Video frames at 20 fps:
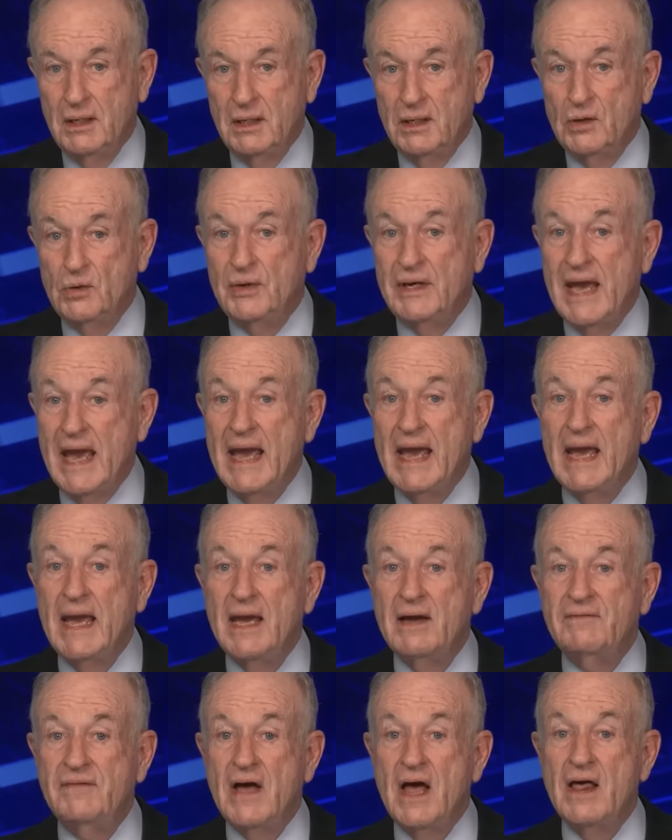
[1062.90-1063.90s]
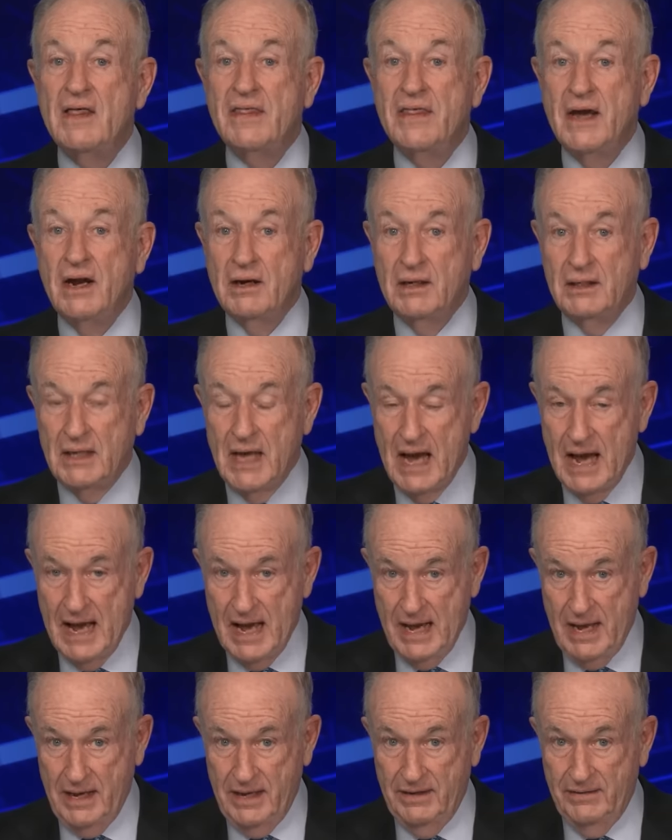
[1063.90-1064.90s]
who gave their
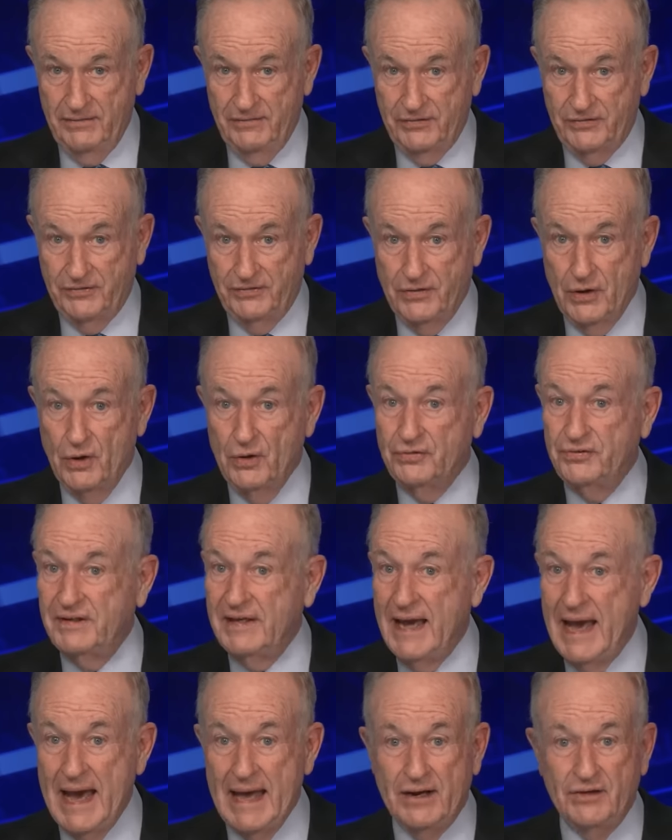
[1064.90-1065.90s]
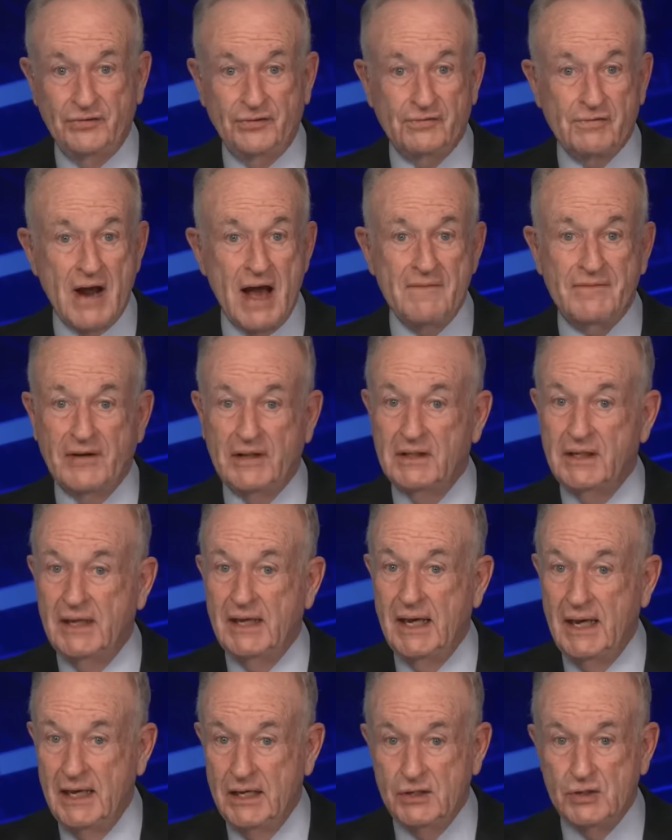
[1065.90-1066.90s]
lives, those catastrophically
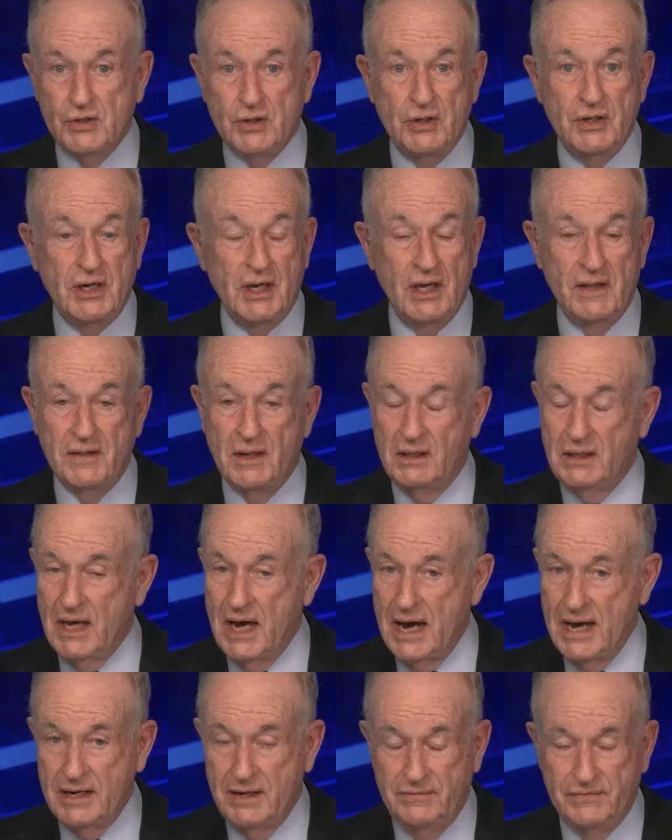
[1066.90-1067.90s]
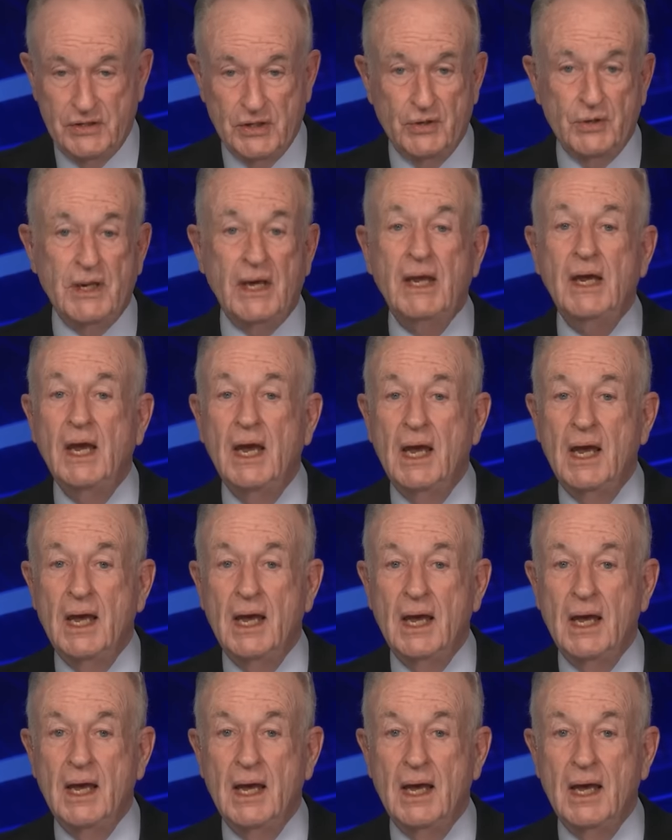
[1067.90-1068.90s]
injured in the line of duty,
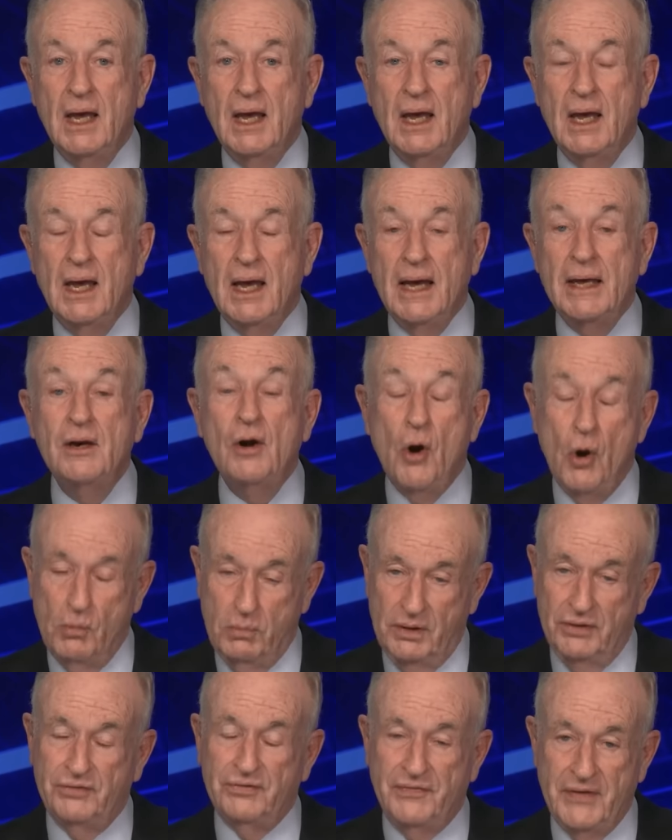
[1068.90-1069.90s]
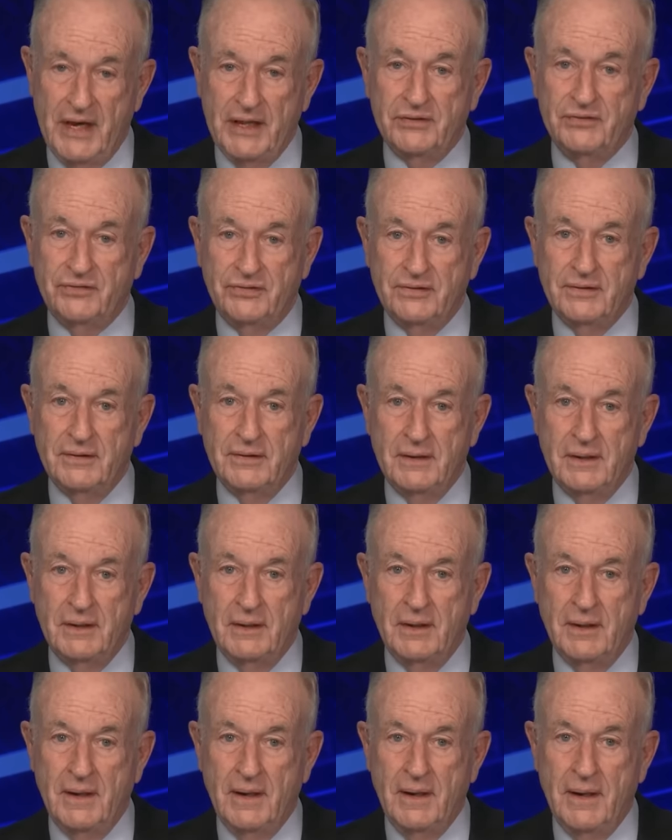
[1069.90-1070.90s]
and homeless vets.
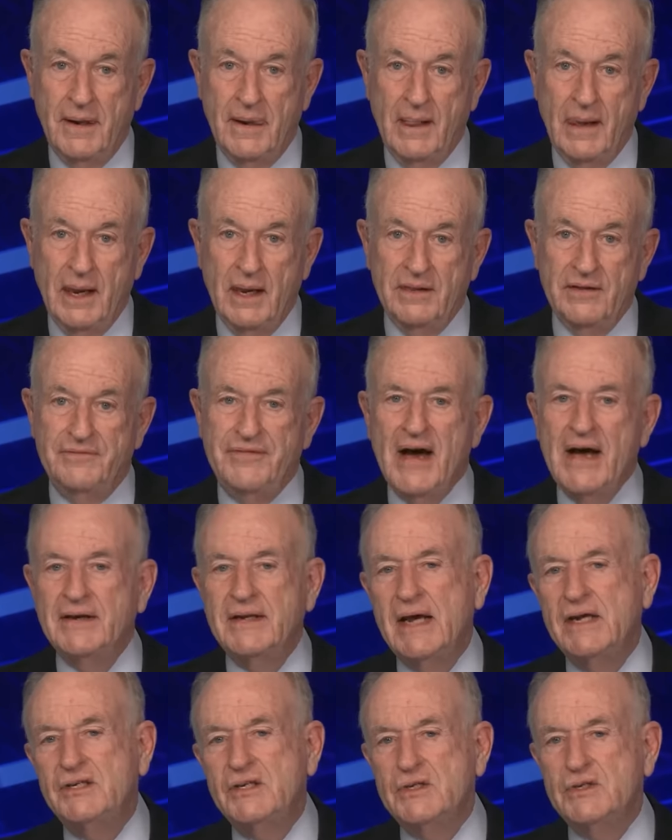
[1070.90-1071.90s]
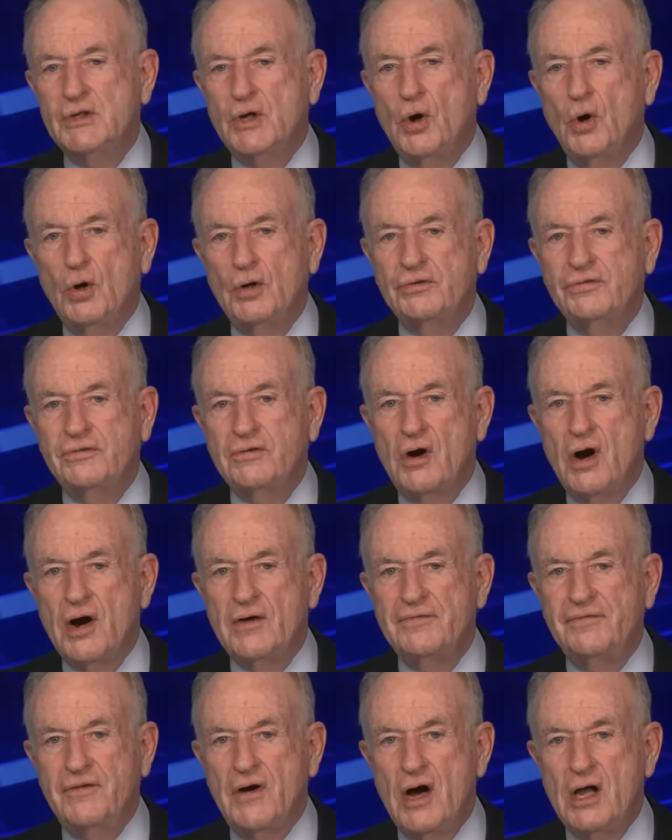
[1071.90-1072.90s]
The Foundation's Gold Star
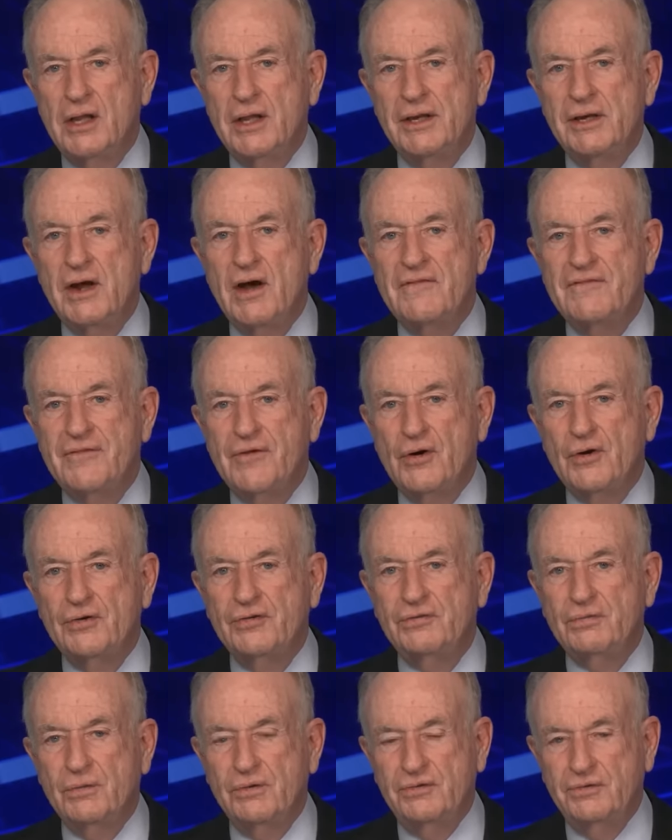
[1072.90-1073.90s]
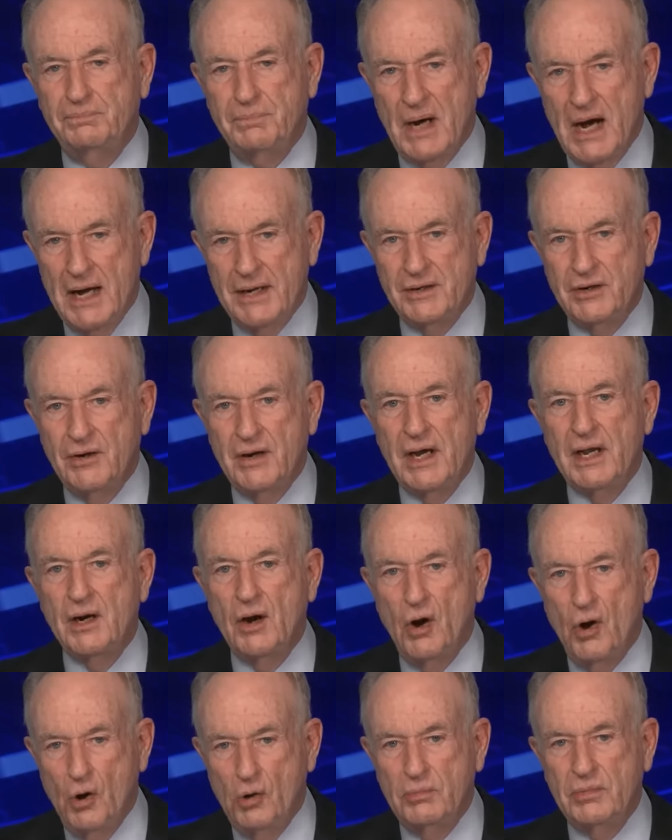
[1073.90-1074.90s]
Fallen First Responder and
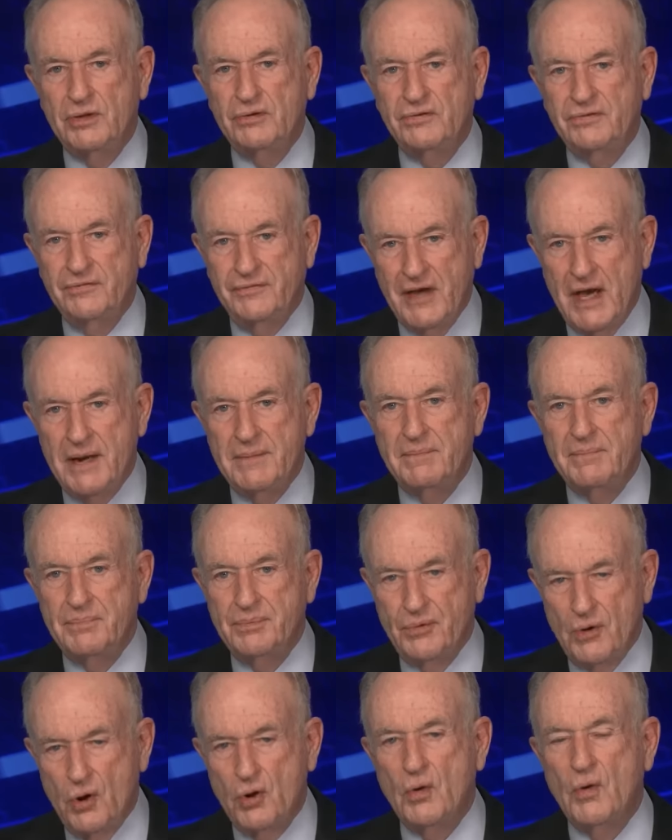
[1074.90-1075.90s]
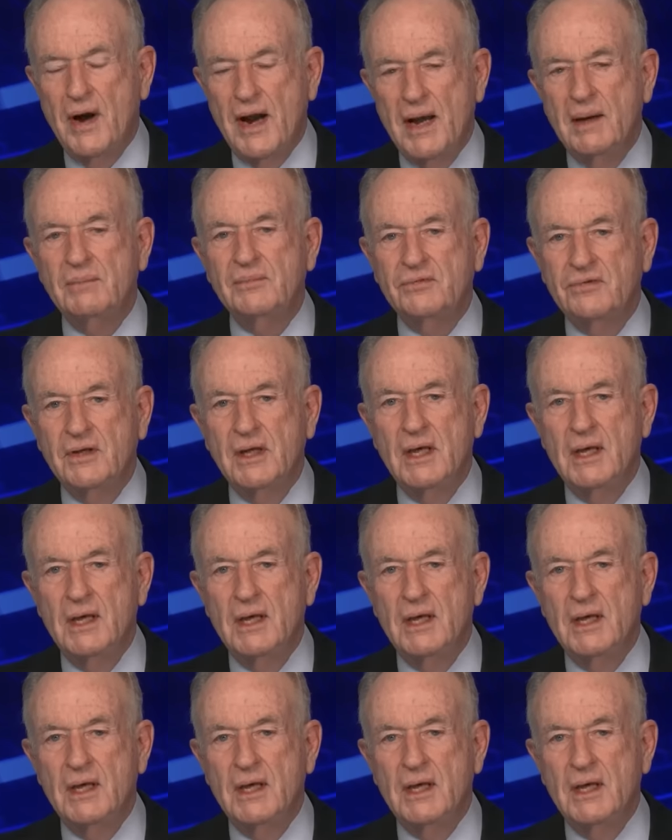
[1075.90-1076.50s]
Homeless Vet programs